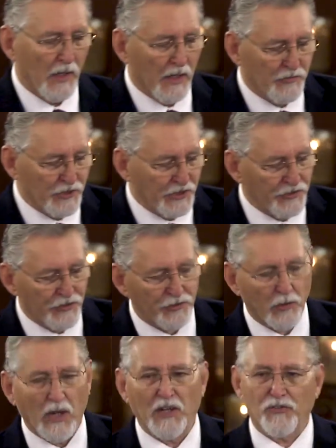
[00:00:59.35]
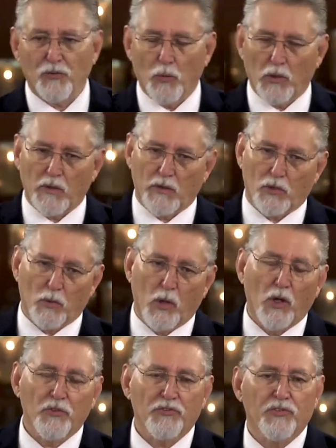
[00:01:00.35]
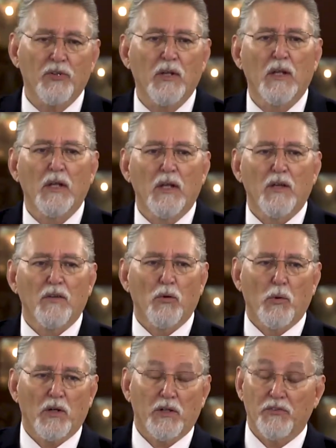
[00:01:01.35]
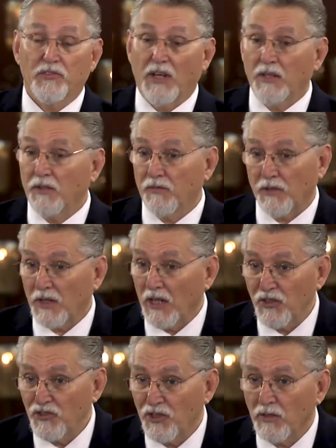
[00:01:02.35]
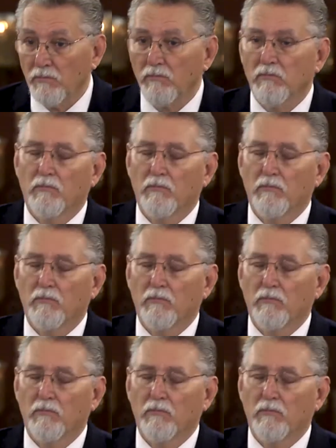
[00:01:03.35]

of Jesus Christ, the work of the cross the work of sanctification,